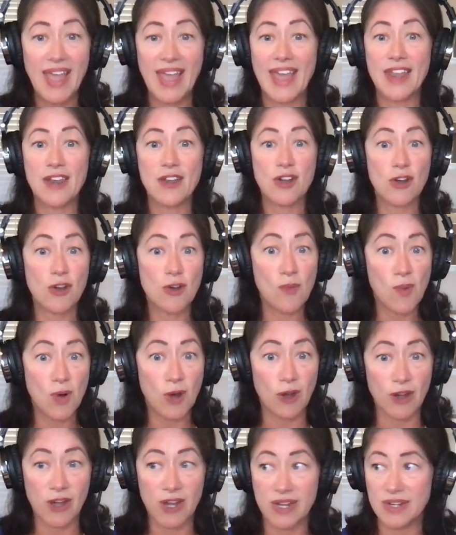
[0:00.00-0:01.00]
and her
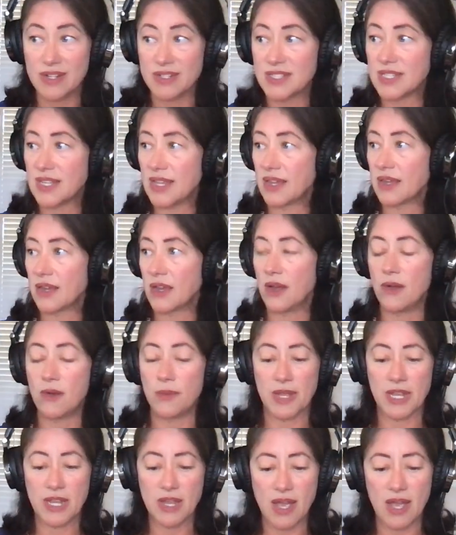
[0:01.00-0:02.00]
work. And it's like,
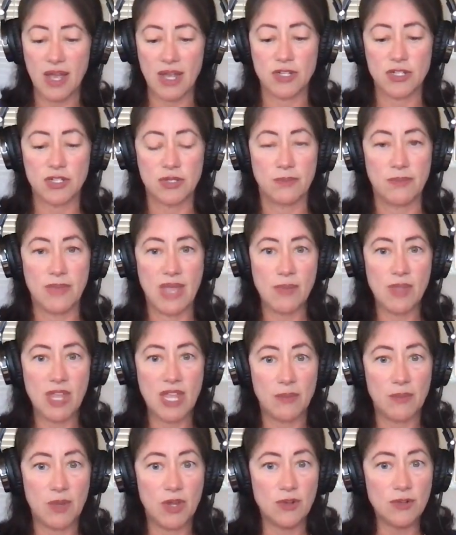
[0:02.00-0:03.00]
oh my gosh,
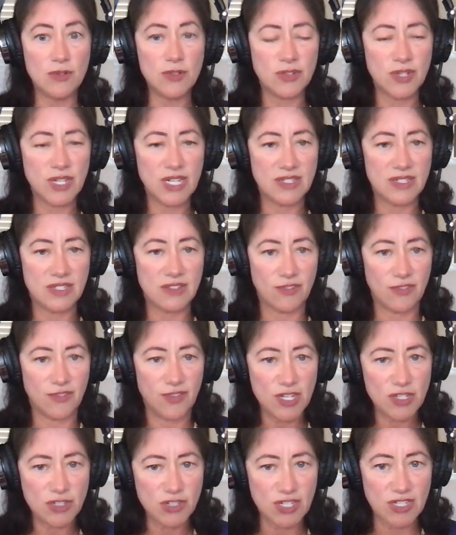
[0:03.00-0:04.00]
maybe I'm nutrient
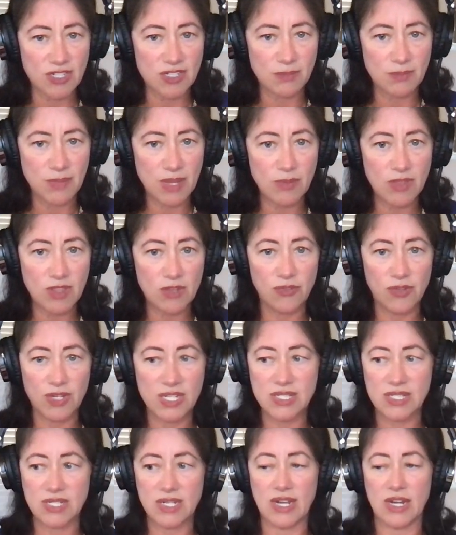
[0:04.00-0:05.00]
deficient. Maybe the
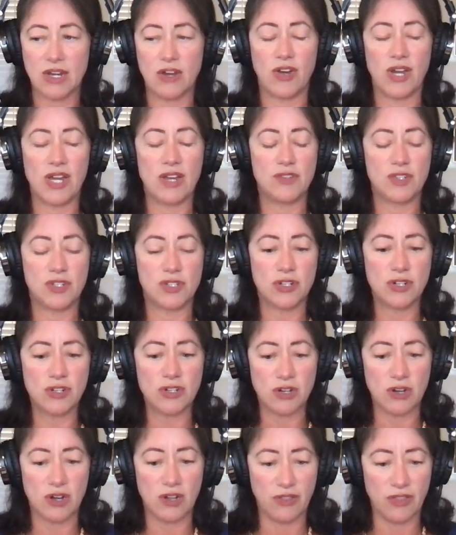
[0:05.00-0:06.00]
reason I crave
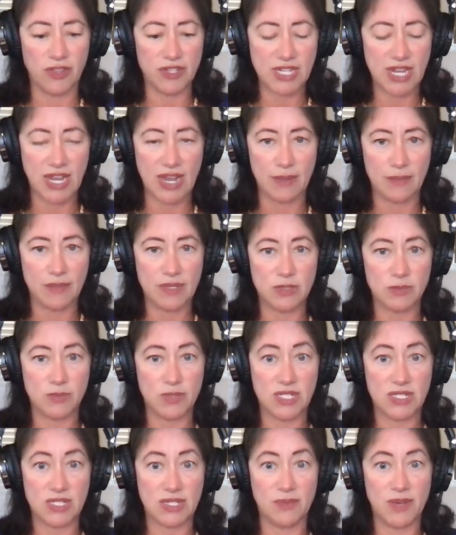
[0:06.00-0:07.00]
sugar all the time is
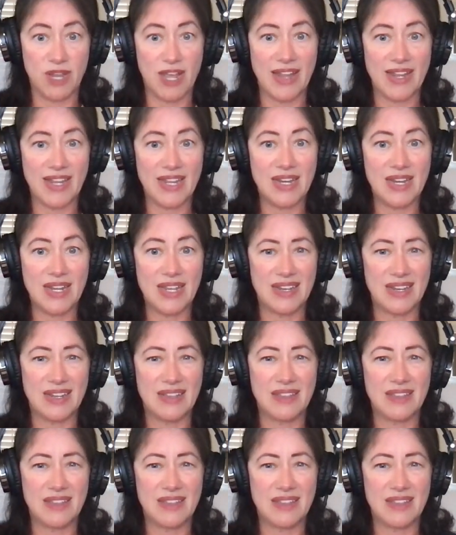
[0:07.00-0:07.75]
because I'm not eating